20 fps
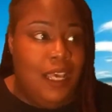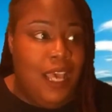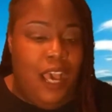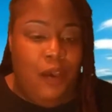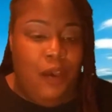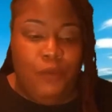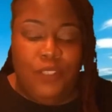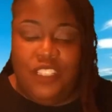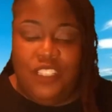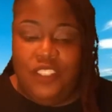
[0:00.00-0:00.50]

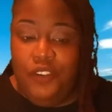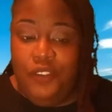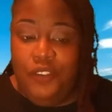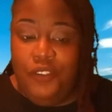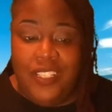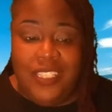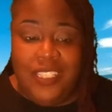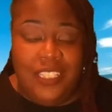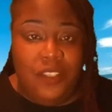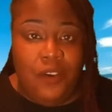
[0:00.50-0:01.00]
I was
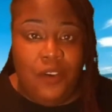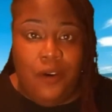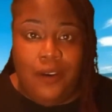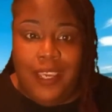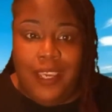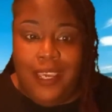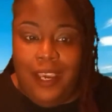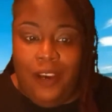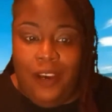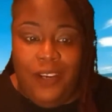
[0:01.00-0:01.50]
nervous as all
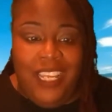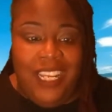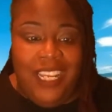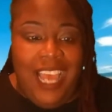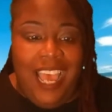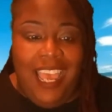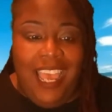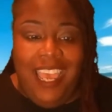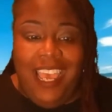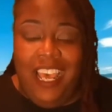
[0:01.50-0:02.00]
get out,
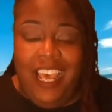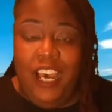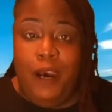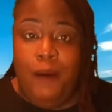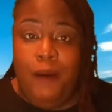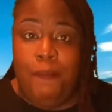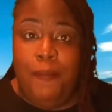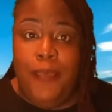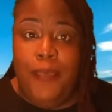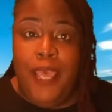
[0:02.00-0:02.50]
and I had
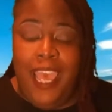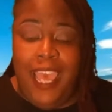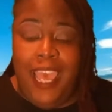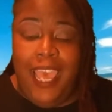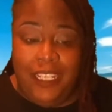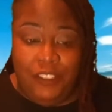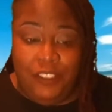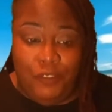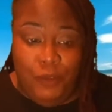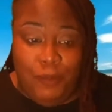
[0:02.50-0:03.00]
a
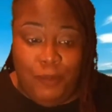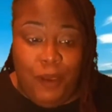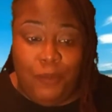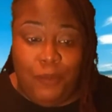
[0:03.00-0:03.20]
packed room.